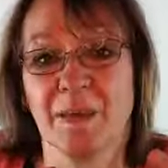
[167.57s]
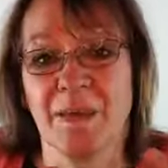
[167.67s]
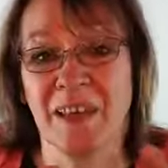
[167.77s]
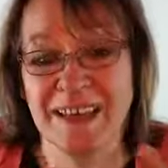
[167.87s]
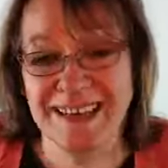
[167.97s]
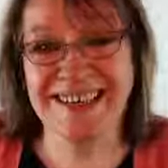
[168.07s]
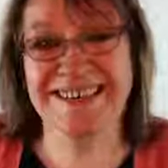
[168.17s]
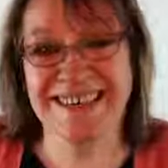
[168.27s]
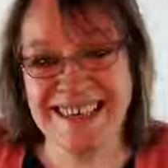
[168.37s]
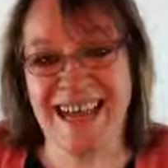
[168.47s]
they
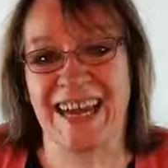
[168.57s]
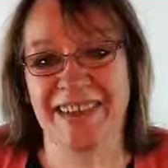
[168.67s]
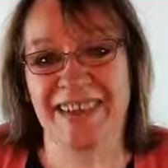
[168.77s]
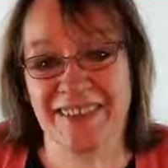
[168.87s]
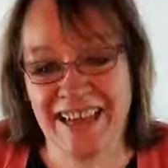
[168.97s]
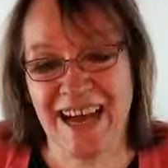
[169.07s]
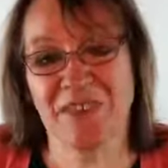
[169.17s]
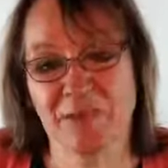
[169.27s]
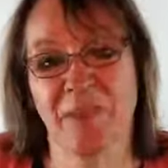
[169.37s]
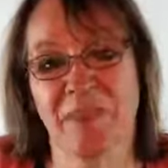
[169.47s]
need to get that
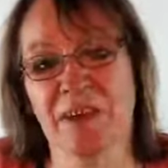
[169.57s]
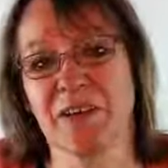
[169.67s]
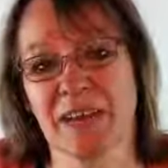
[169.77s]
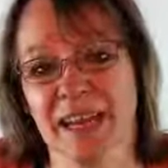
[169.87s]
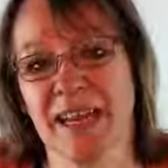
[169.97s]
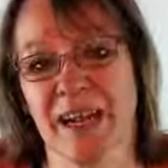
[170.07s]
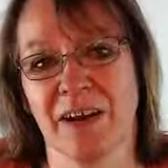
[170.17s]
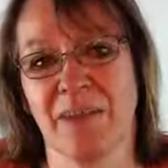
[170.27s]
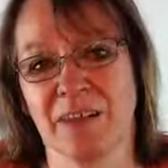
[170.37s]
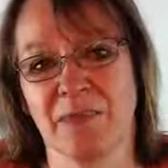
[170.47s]
that's what they're going to get
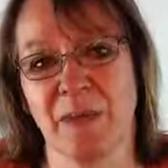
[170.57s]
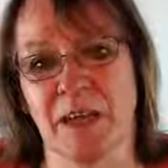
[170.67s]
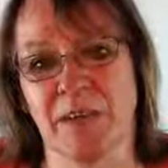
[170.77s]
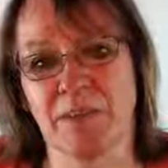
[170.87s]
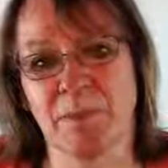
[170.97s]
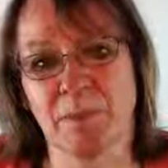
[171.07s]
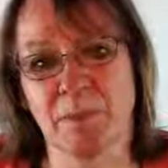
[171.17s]
out of this speech.